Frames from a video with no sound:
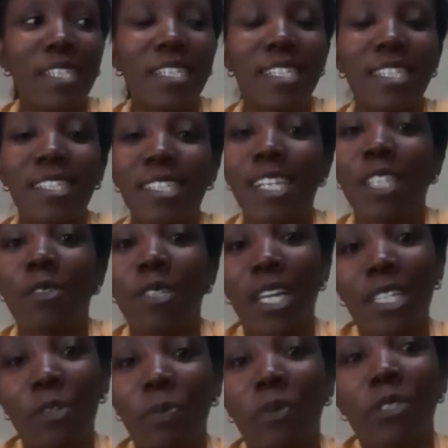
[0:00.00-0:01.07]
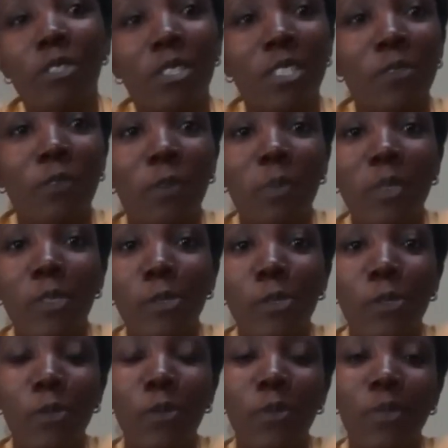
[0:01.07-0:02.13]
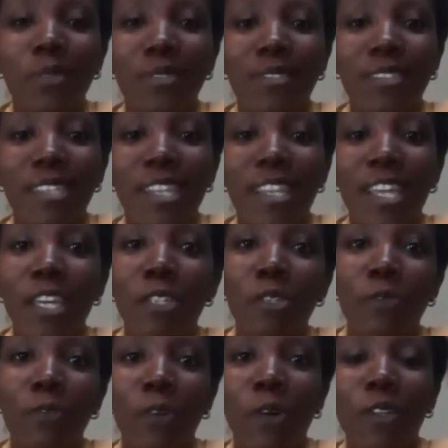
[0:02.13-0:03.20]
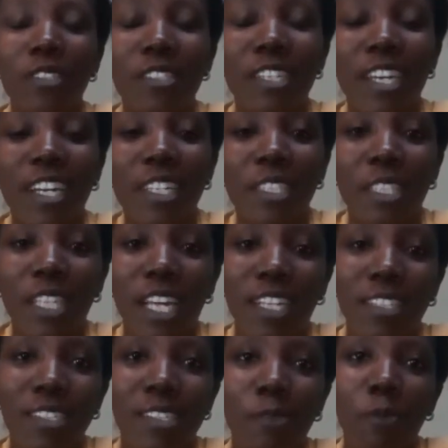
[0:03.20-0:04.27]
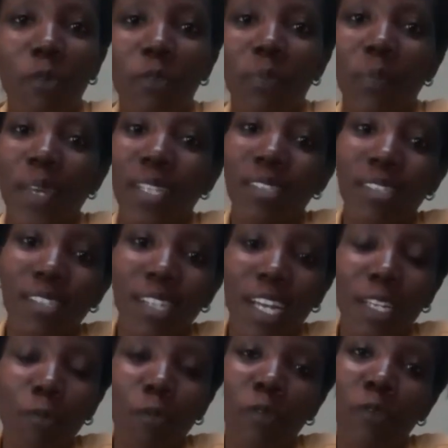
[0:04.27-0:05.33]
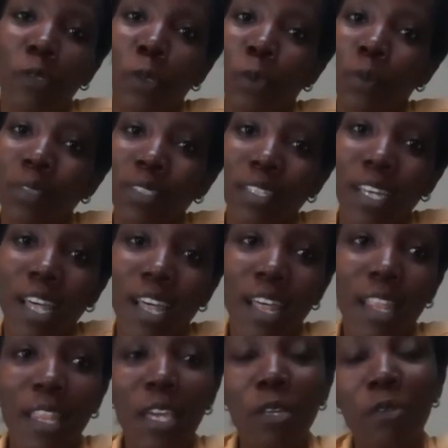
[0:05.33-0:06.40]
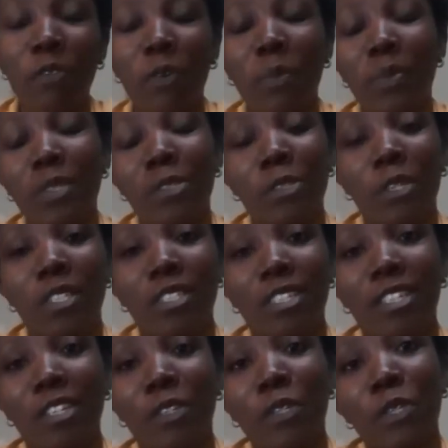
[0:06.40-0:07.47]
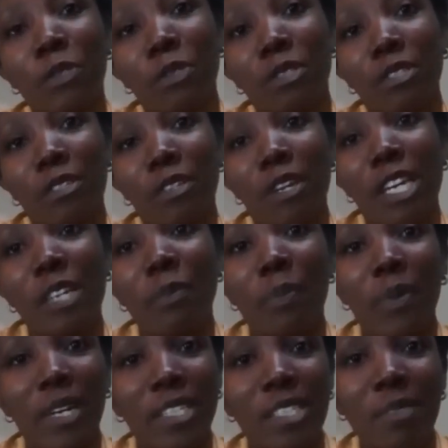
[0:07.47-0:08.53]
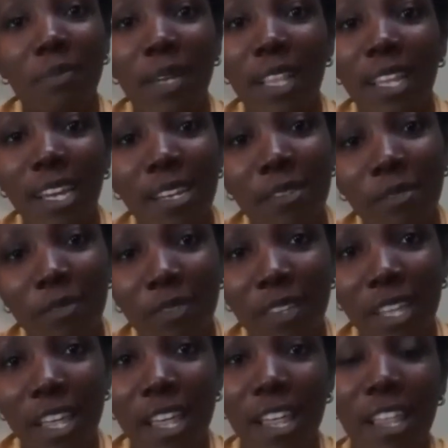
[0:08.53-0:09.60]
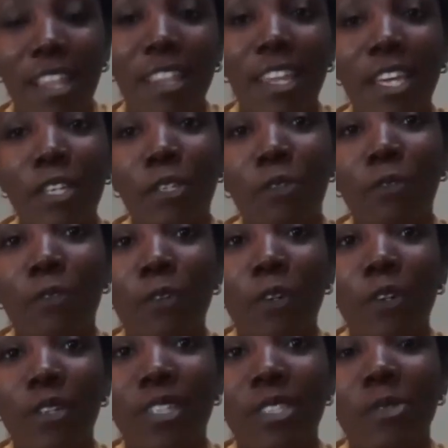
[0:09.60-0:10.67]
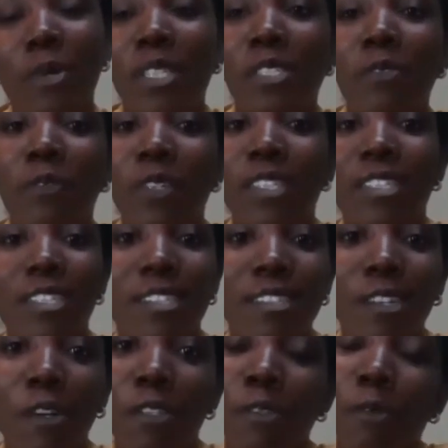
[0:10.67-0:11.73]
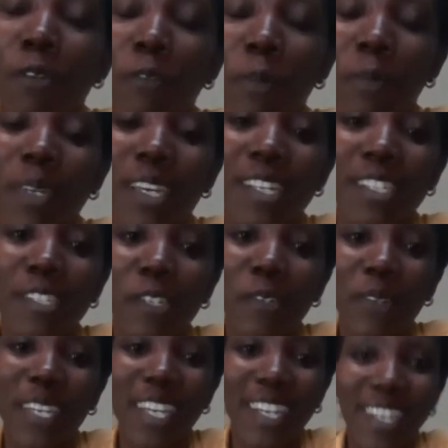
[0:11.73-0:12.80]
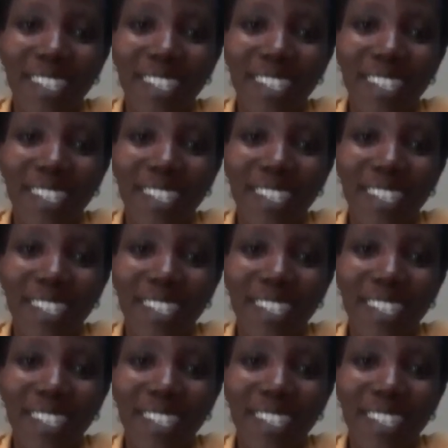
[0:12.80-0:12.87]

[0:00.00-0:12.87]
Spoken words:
This is actually an opportunity for me to thank you for all the years that we've met and we've known. Thank you for being such a huge impact in my life. Thank you for 2014, all the way from Case Creek.